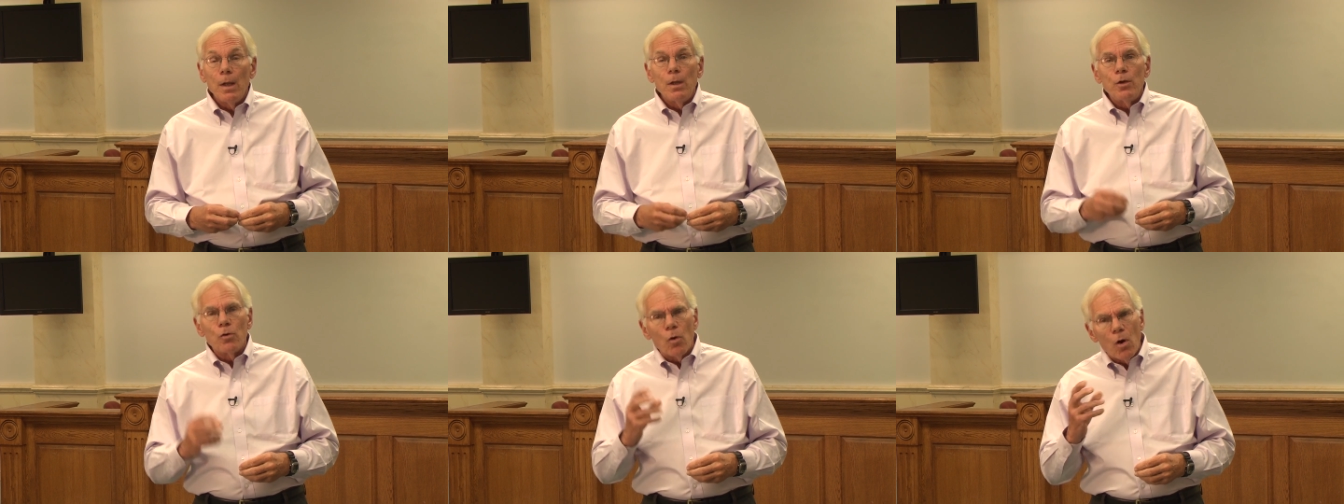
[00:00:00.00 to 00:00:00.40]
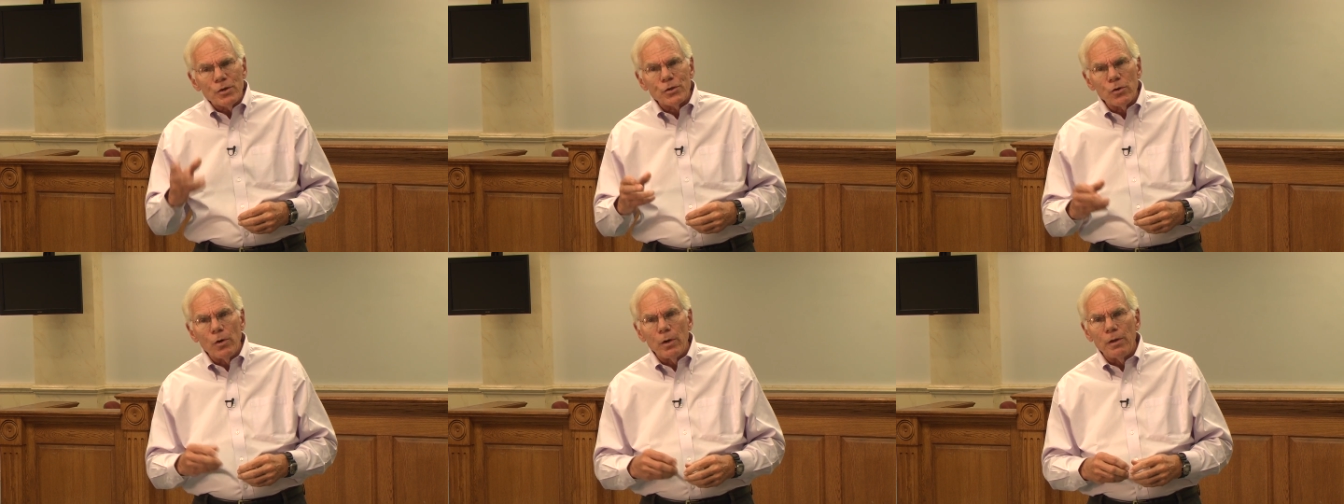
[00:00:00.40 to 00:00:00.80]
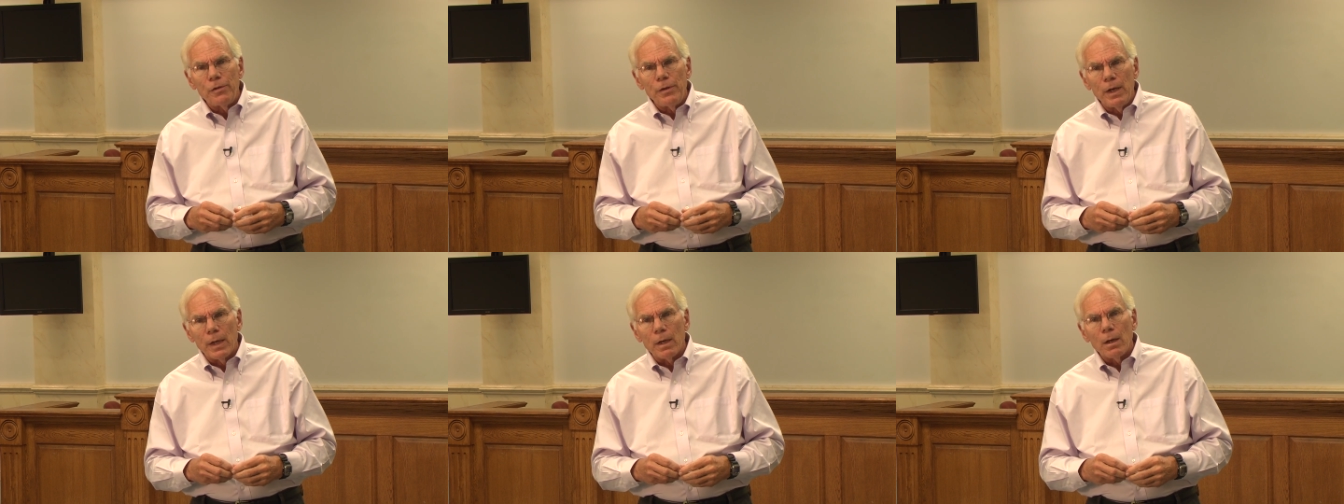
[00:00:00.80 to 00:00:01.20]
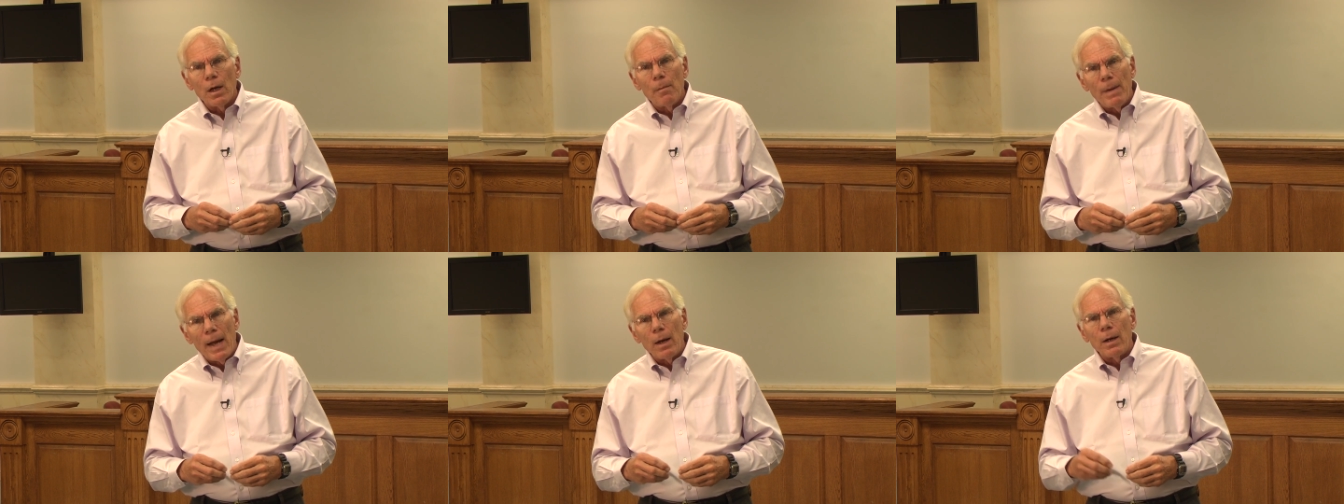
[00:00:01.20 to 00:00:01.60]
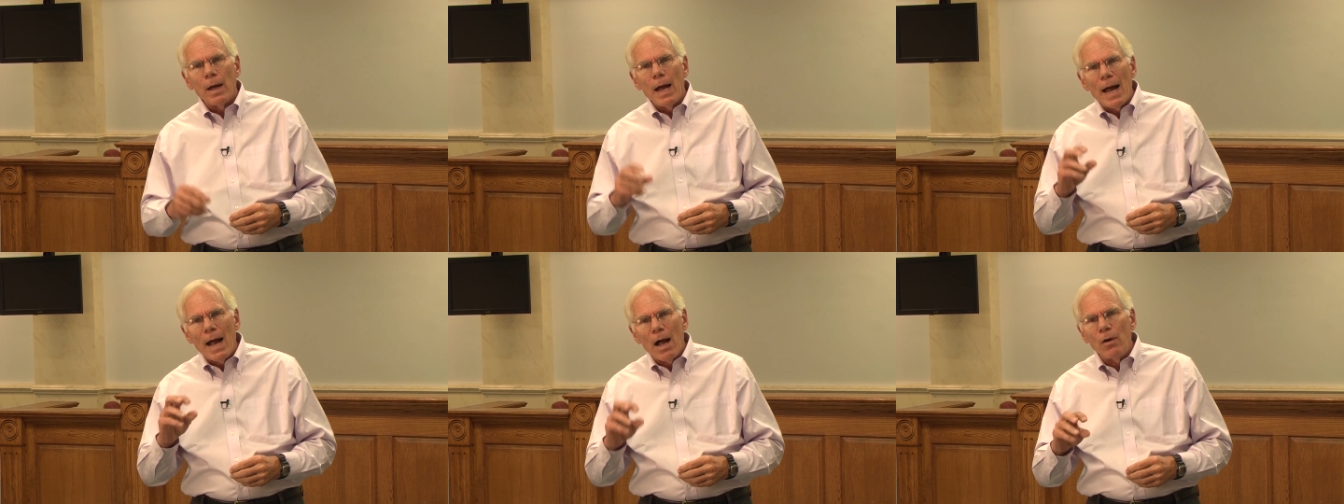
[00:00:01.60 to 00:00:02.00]
You're also going to think about,
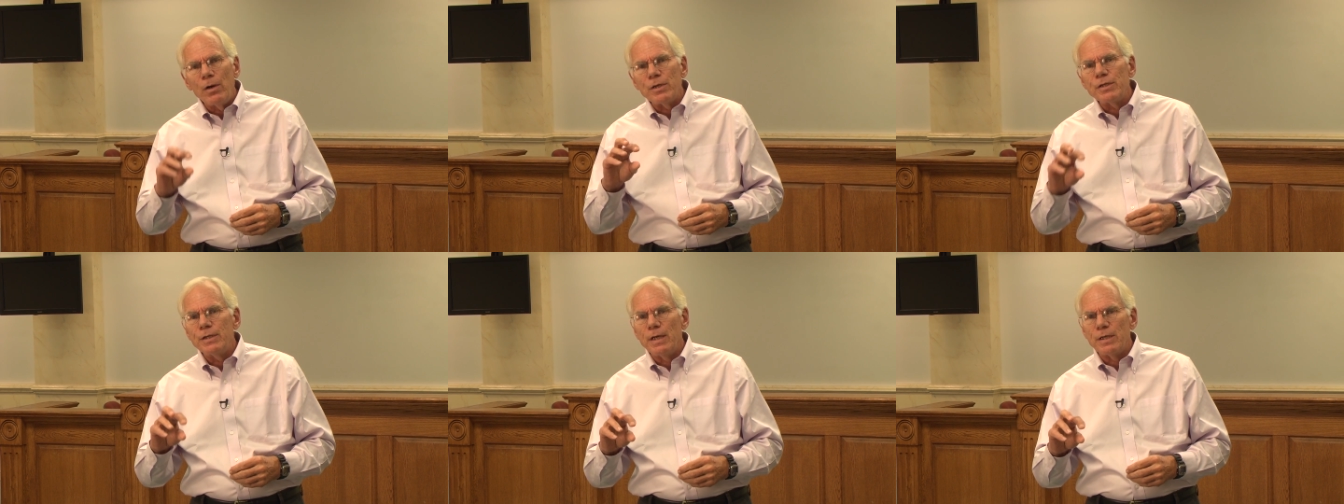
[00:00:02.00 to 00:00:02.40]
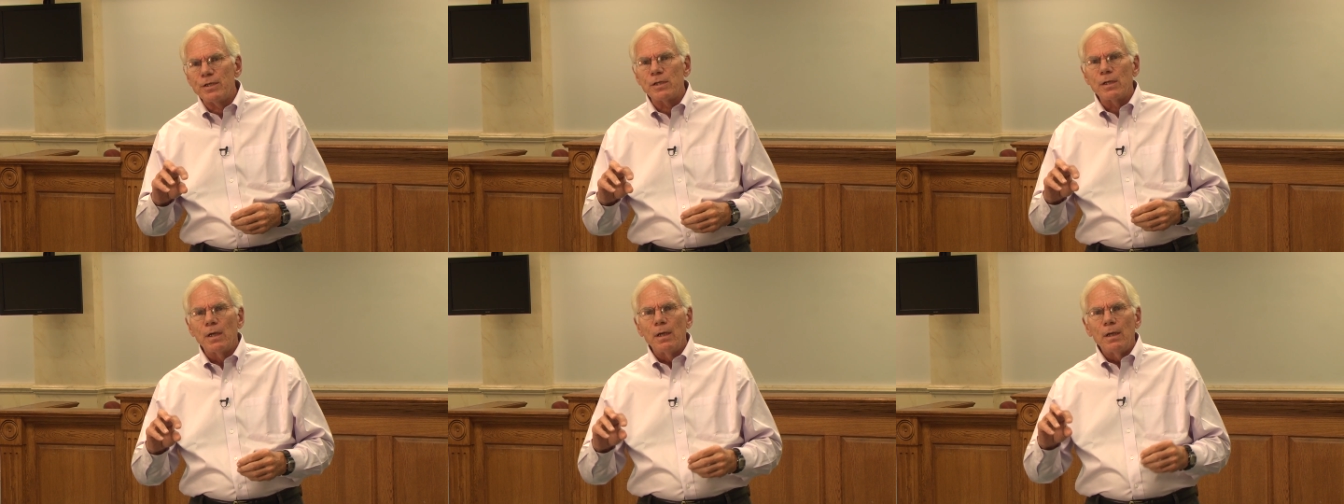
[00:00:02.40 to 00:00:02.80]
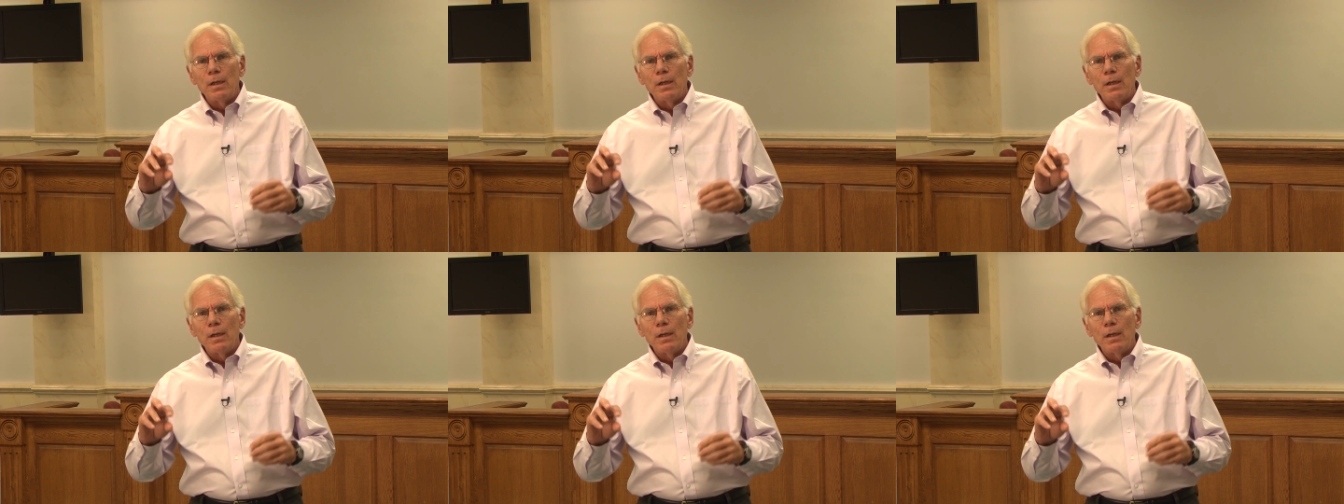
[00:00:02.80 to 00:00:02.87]
how does this